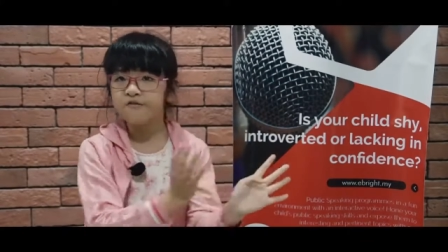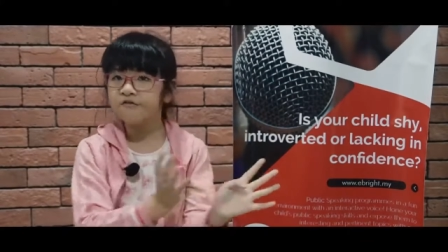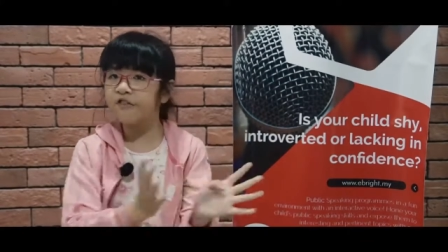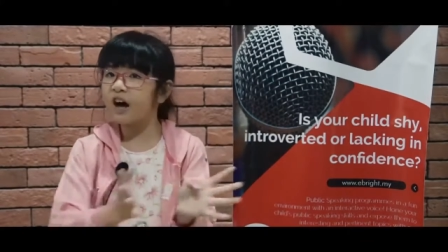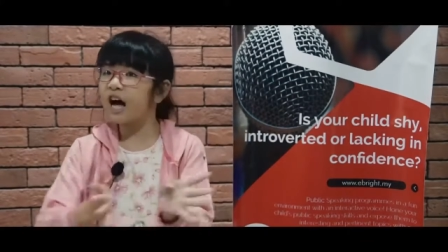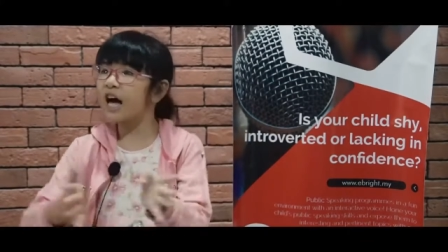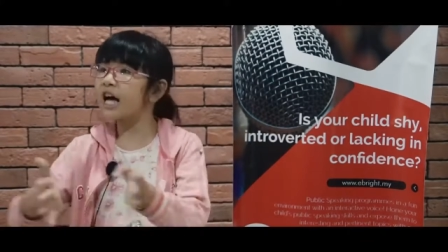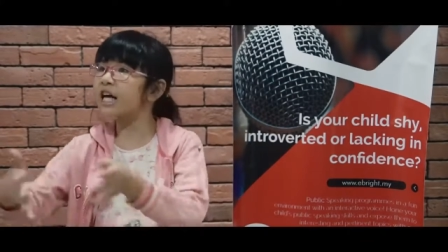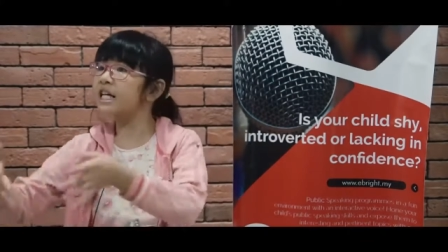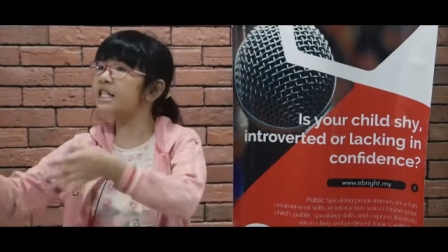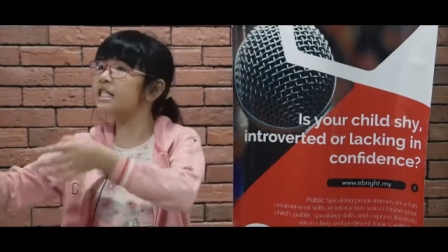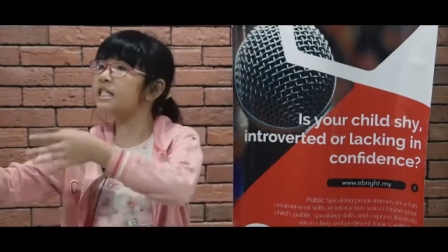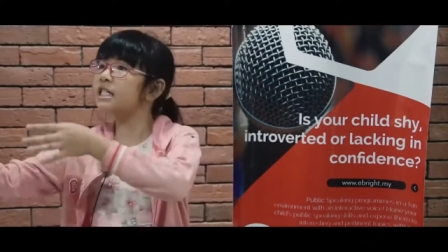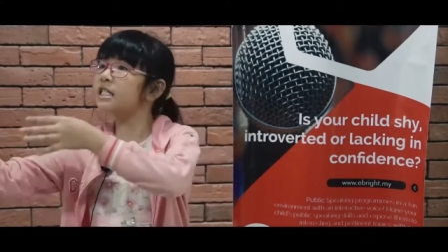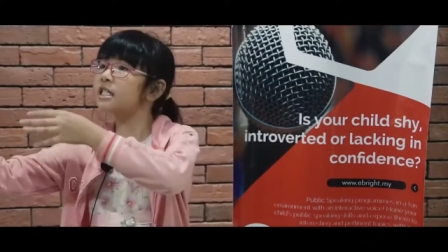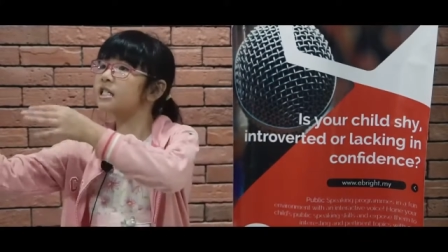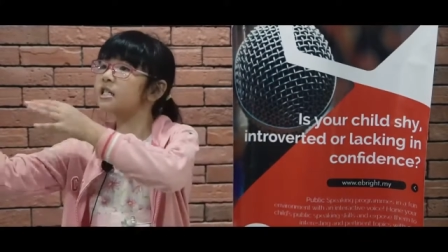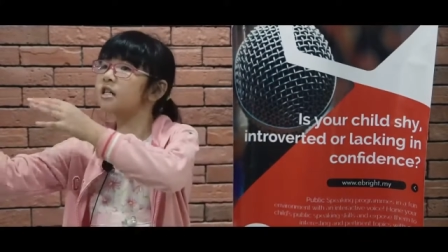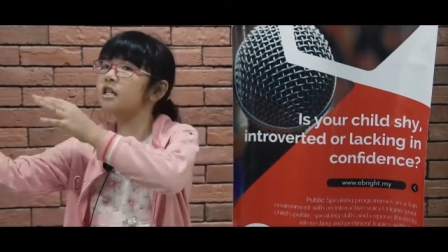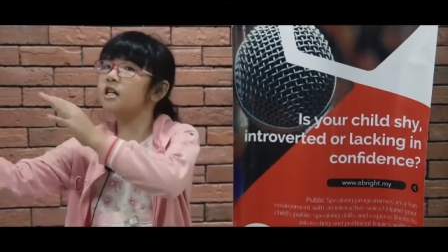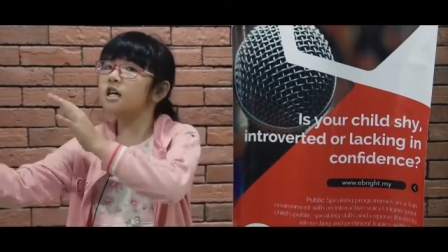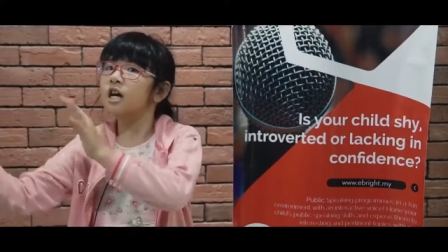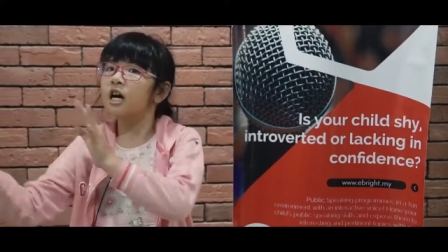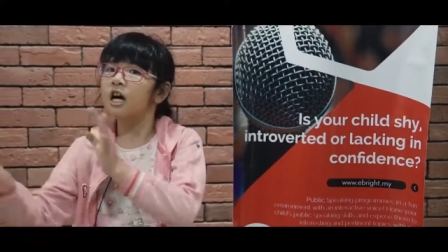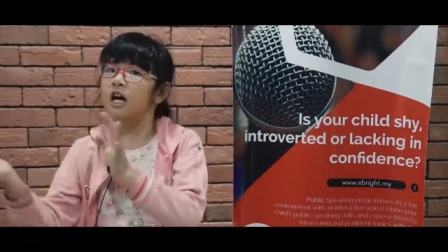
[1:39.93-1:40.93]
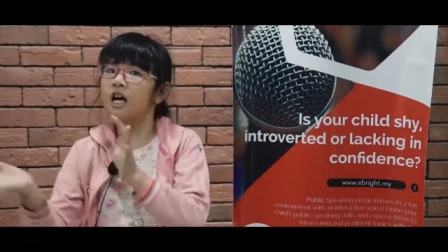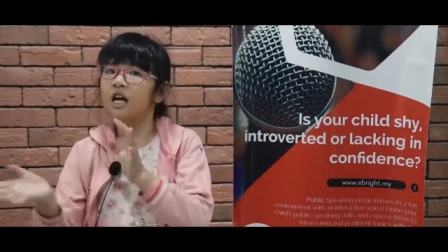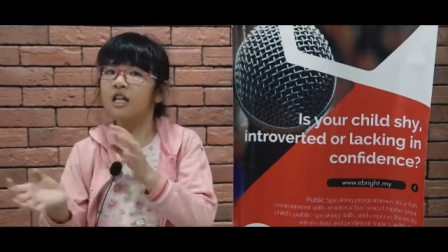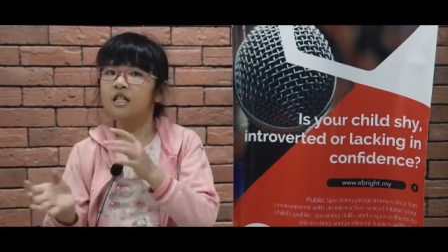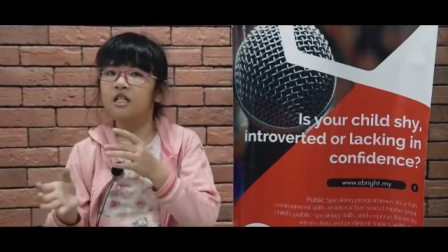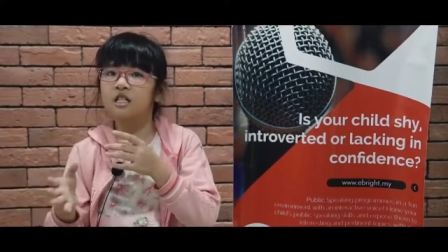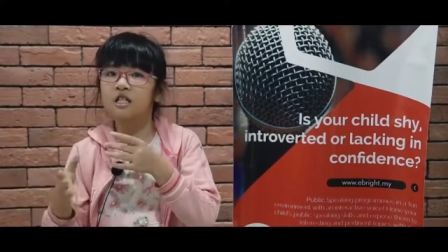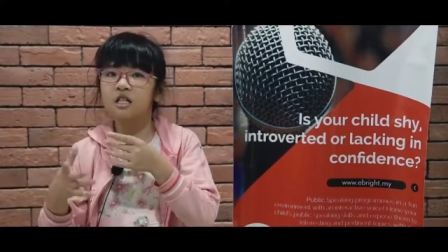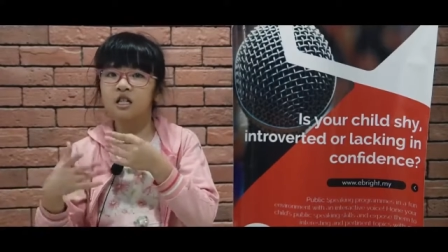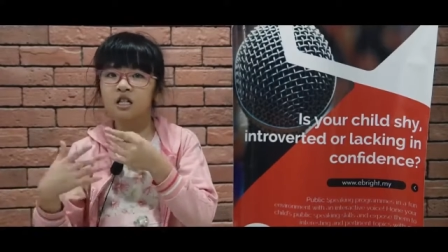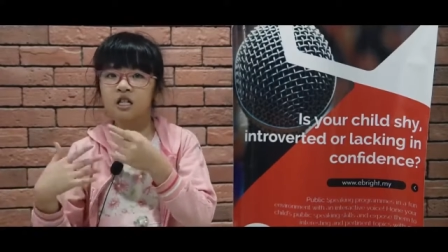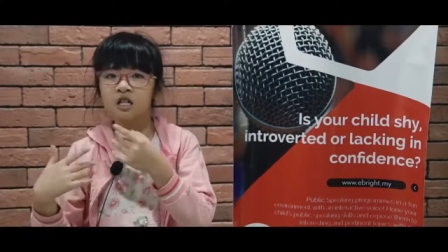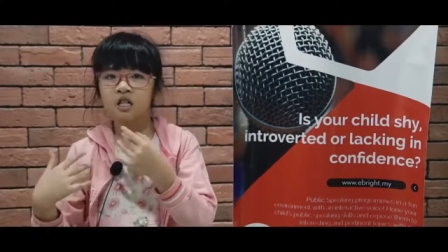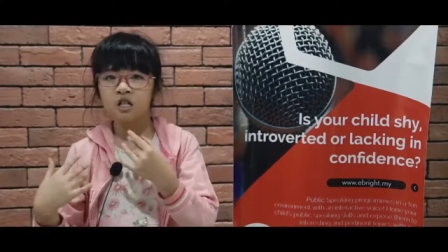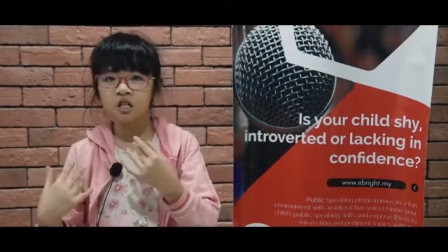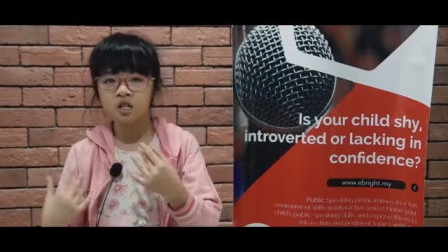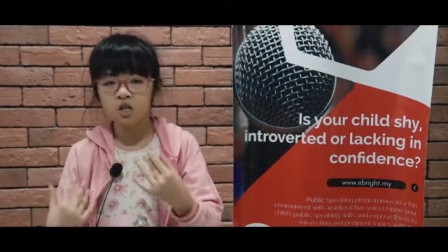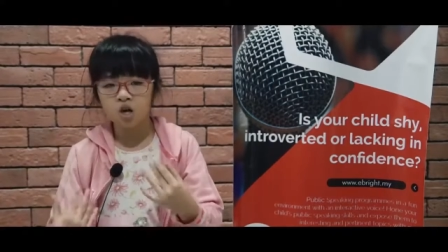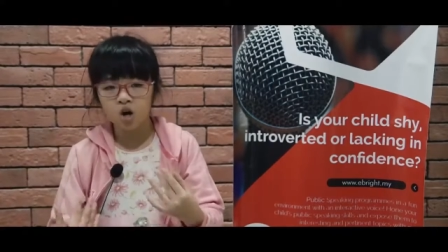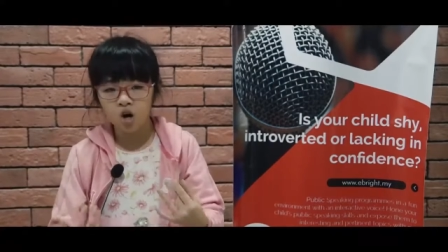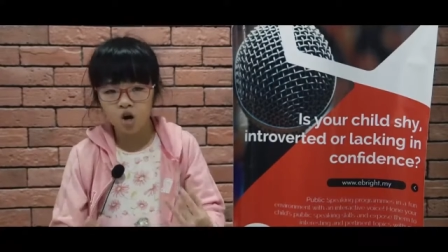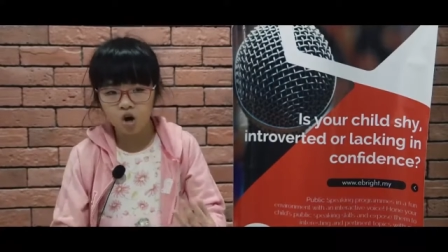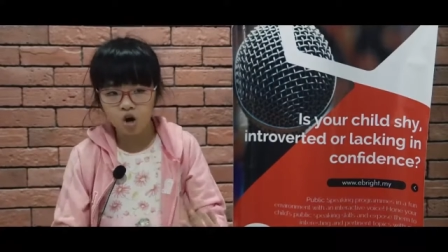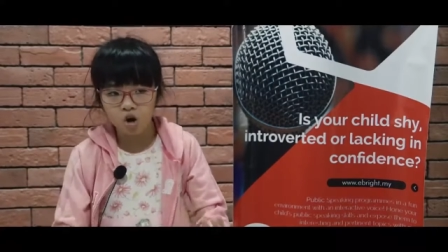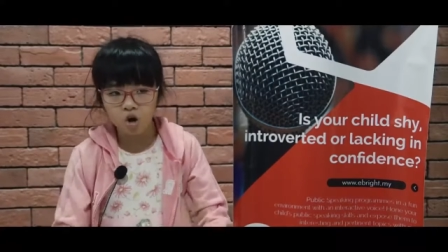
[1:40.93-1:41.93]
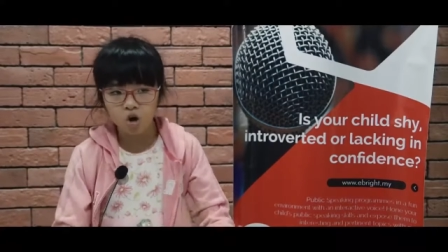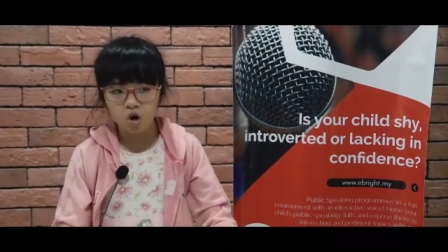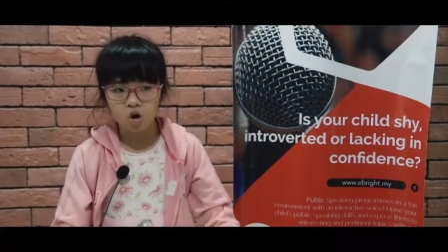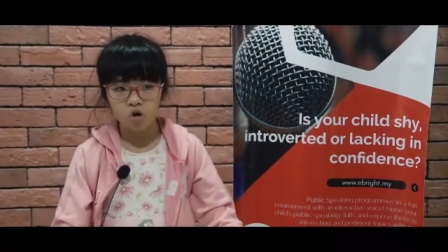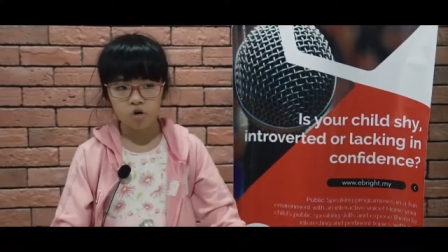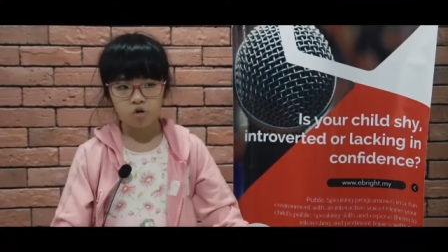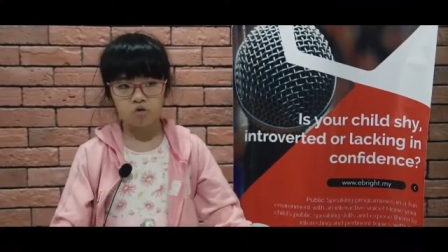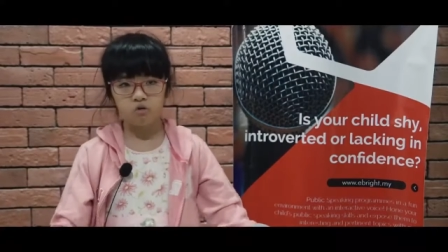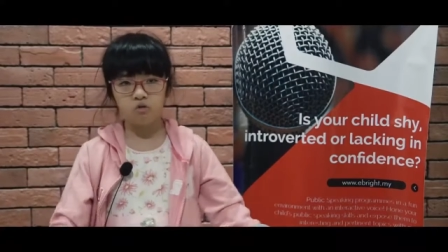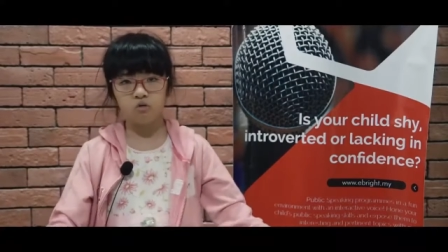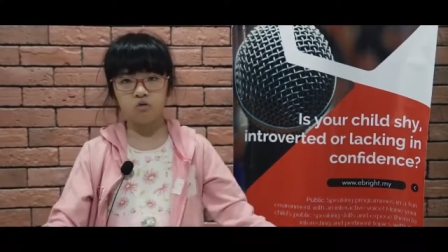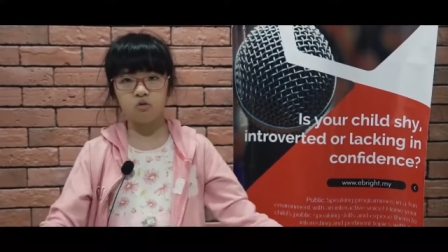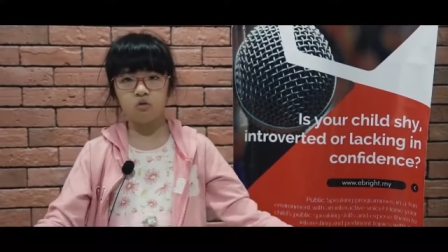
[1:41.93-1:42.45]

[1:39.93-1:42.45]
fast and slow